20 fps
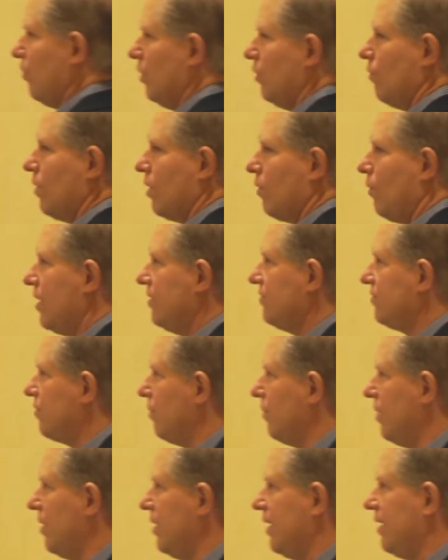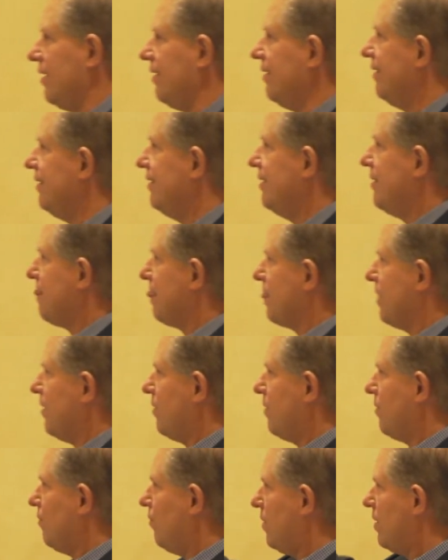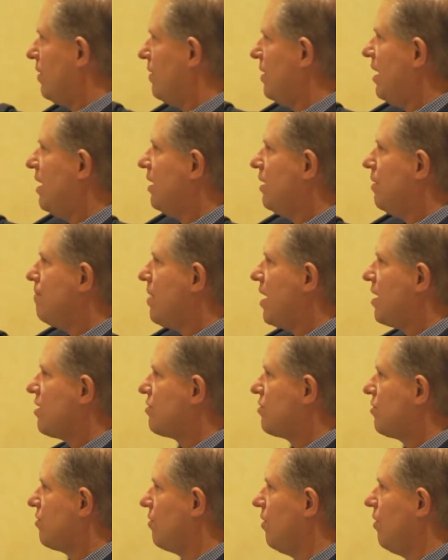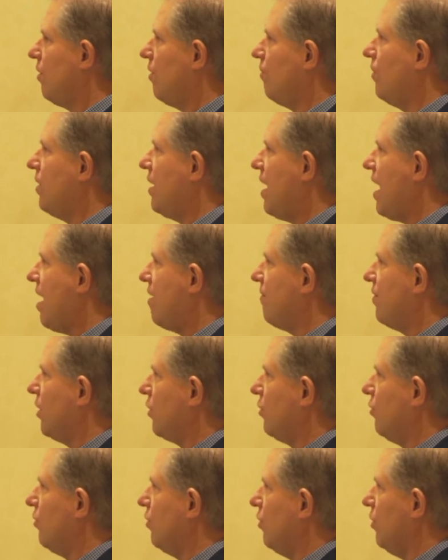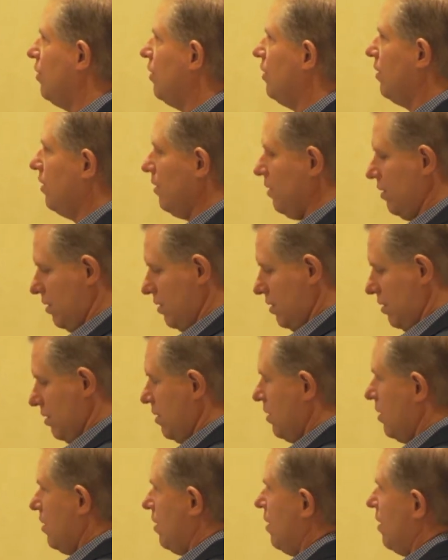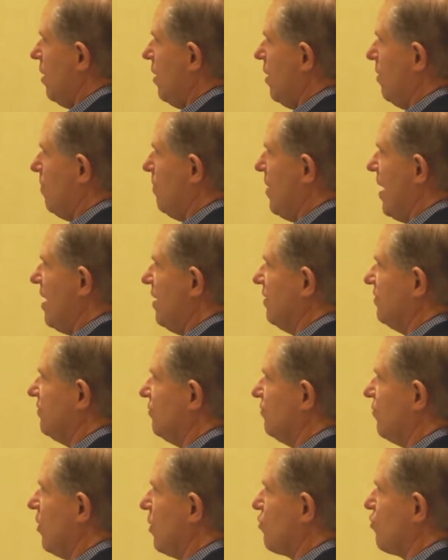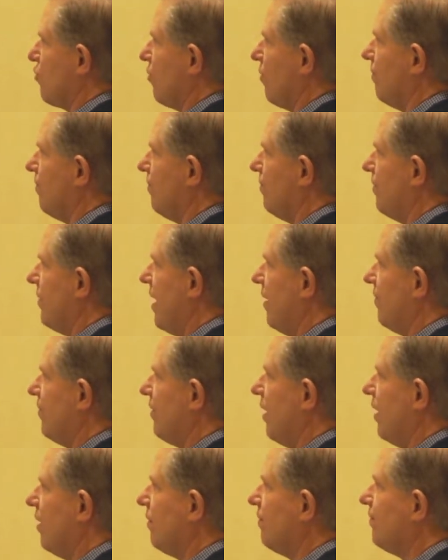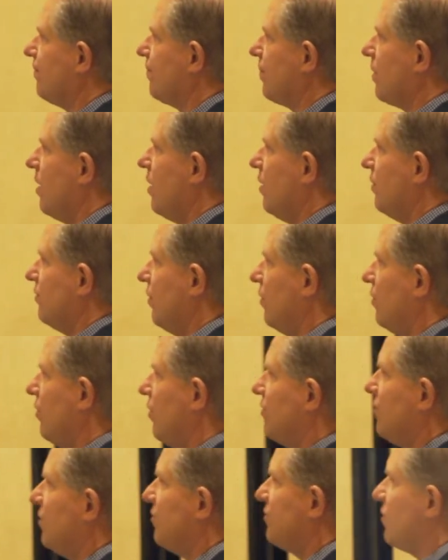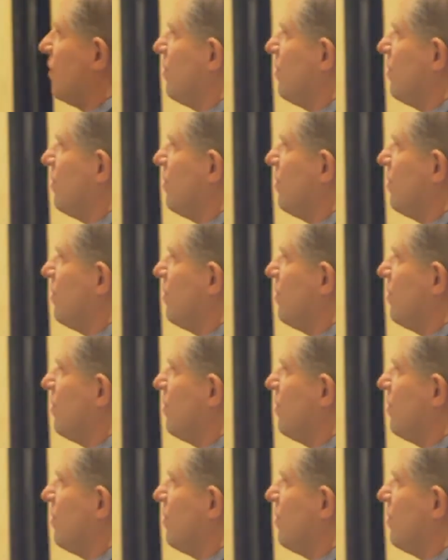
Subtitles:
want to waste your money, we need to make sure we have a good base structure out there. So there's just some